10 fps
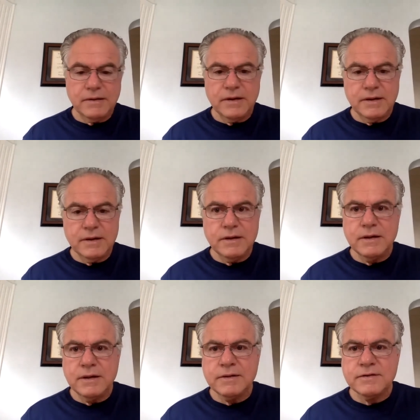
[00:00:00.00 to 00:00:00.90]

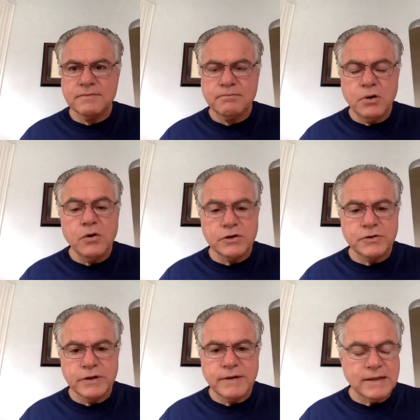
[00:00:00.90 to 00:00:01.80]
It's
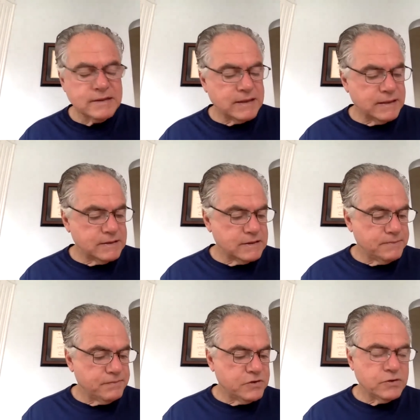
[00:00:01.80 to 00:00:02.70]
poetry in that sense.
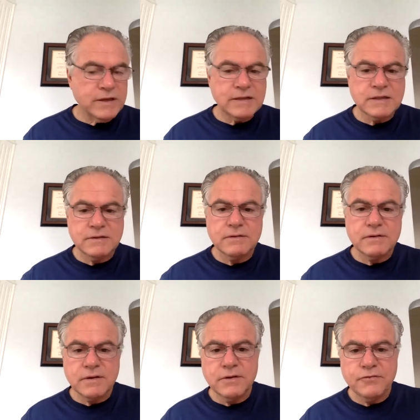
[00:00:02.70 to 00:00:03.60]
So that's
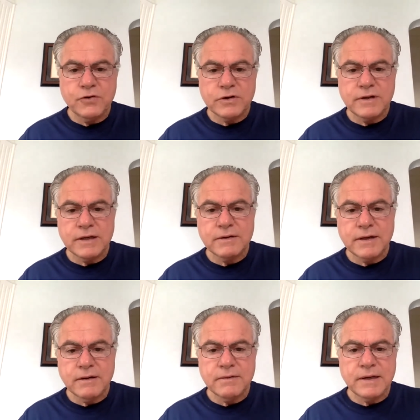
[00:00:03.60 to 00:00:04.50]
the foot that
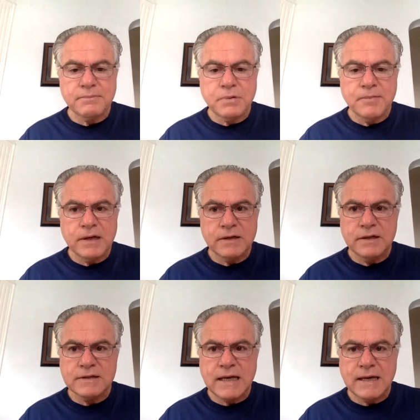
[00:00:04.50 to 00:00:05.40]
that
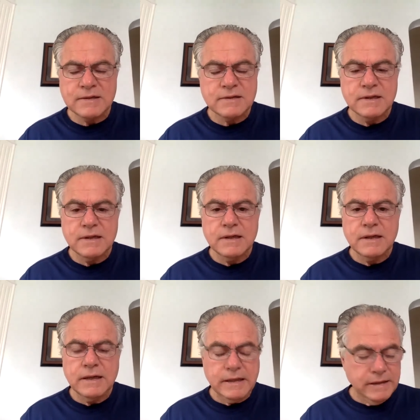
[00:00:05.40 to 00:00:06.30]
Parmenides has
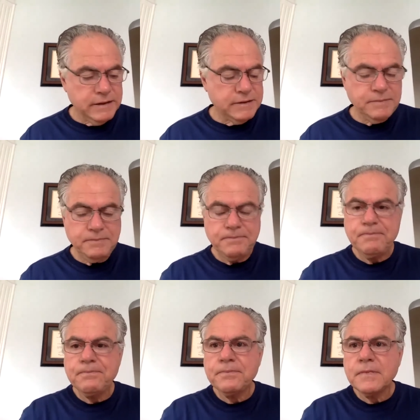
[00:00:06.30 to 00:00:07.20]
in
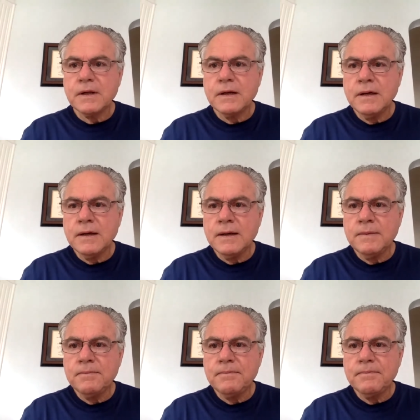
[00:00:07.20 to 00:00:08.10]

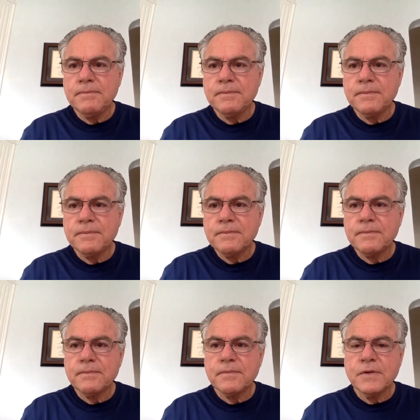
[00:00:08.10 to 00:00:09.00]
uh,
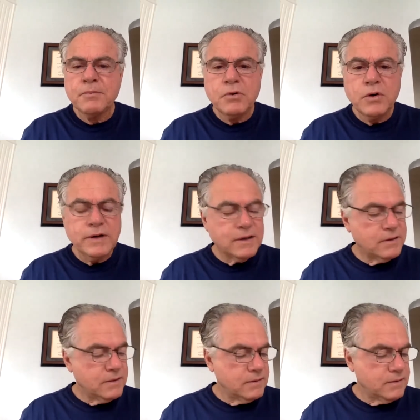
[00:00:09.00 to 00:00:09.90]
the poetic
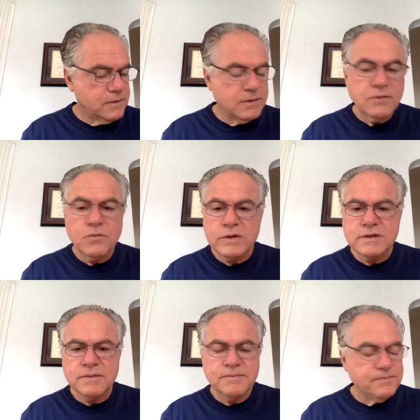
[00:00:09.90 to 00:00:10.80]

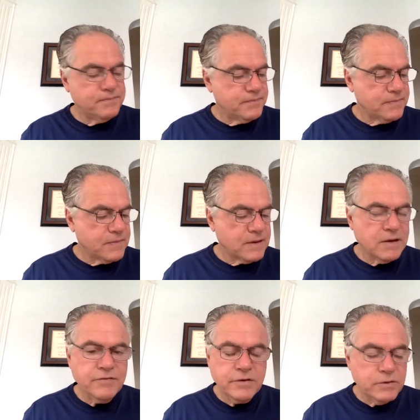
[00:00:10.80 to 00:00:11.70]
wisdom
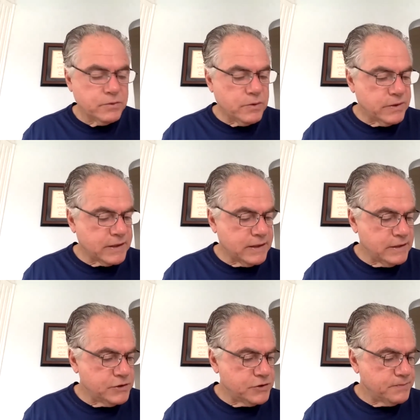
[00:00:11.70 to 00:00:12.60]
of the heroic
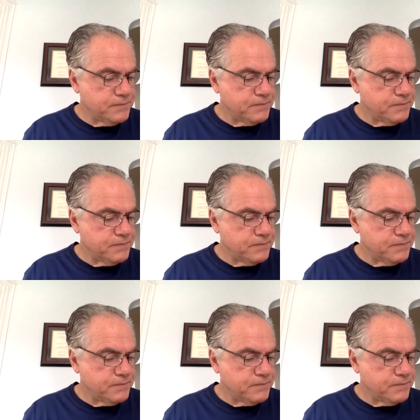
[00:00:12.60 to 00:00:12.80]
age.